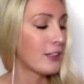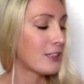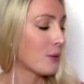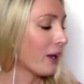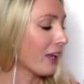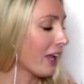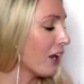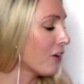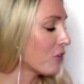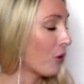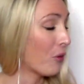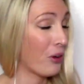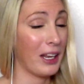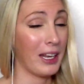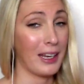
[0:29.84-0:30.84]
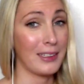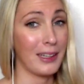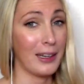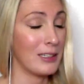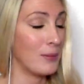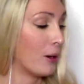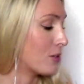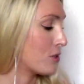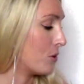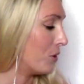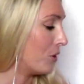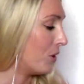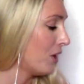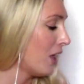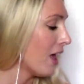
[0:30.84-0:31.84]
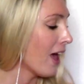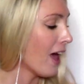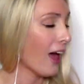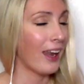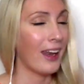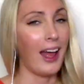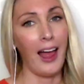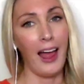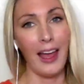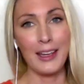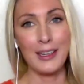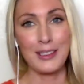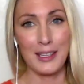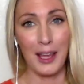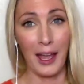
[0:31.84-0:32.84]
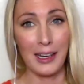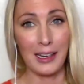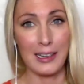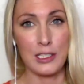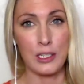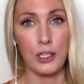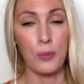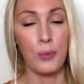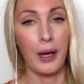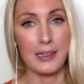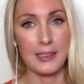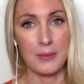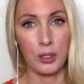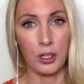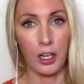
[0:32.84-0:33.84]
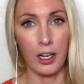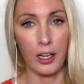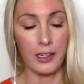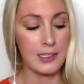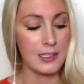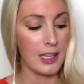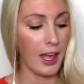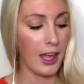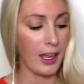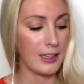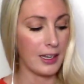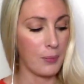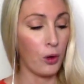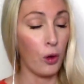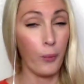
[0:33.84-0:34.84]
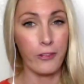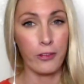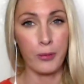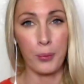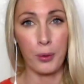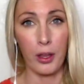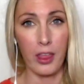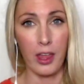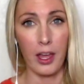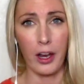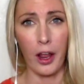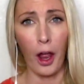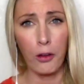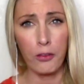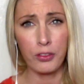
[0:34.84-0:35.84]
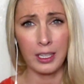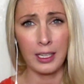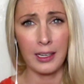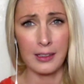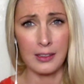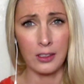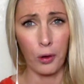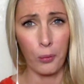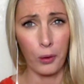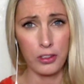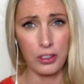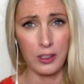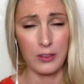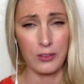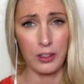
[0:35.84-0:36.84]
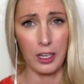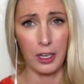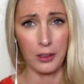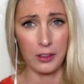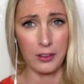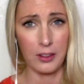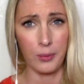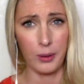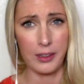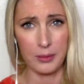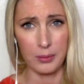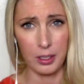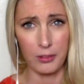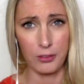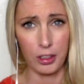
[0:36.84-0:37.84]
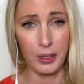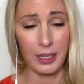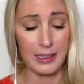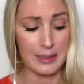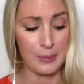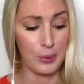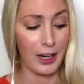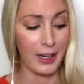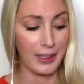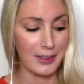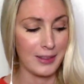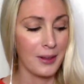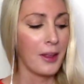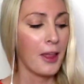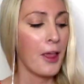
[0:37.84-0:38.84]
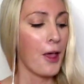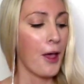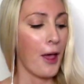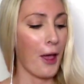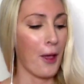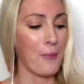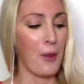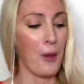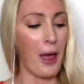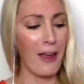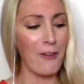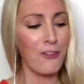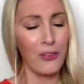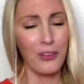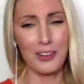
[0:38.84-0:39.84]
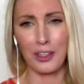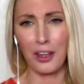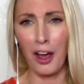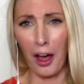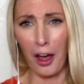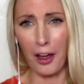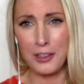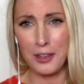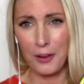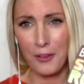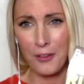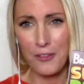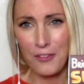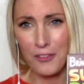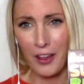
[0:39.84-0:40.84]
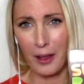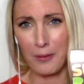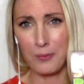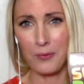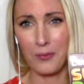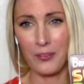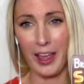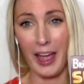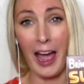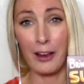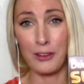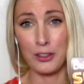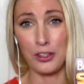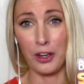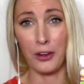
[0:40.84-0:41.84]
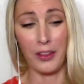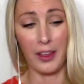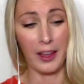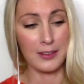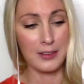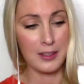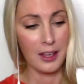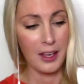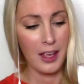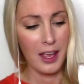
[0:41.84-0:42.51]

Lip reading: So I kind of got really excited about it all and I decided to buy some cards and I bought one for my brother and hopefully he is not watching this video because otherwise I'm going to ruin his surprise. I found this card and I had to show you this.